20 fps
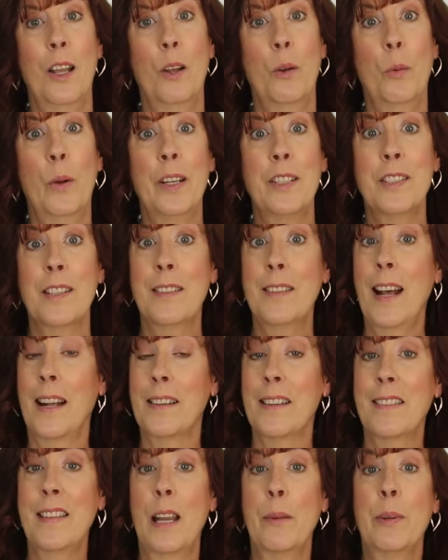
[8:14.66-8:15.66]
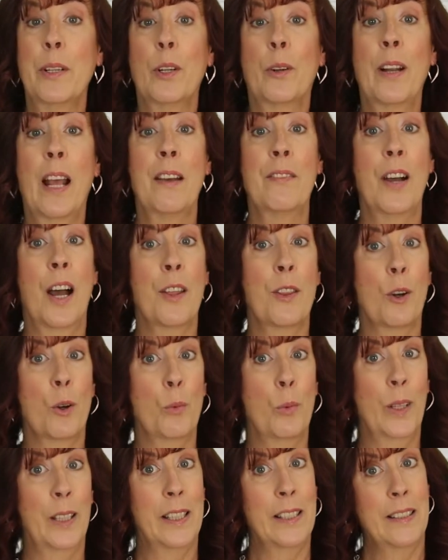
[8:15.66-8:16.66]
Which is not to say we don't have
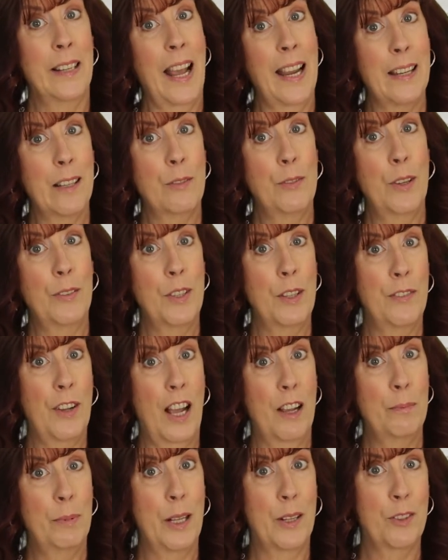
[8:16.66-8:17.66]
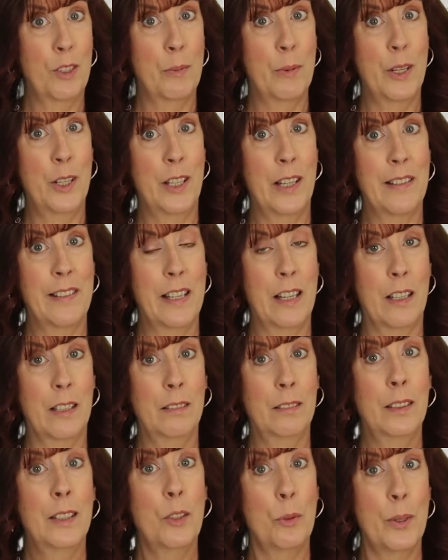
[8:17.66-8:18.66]
other really nice fifty-five plus communities
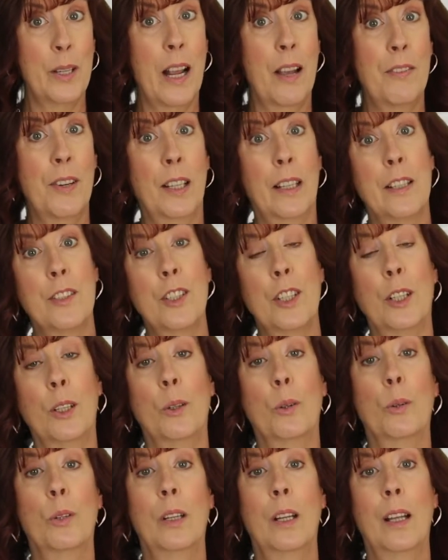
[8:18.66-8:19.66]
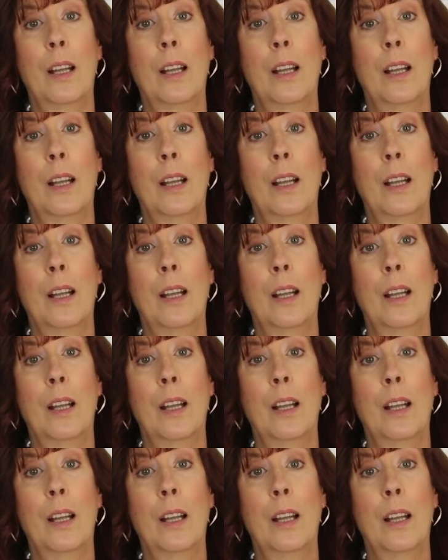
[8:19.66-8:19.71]
here, because we definitely do.